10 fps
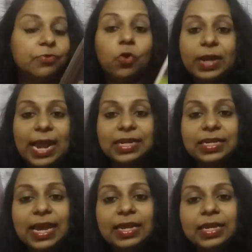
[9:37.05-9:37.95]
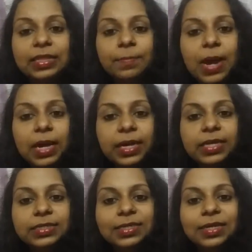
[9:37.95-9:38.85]
499 in the
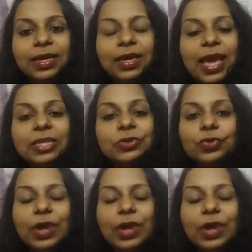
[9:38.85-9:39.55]
market. And you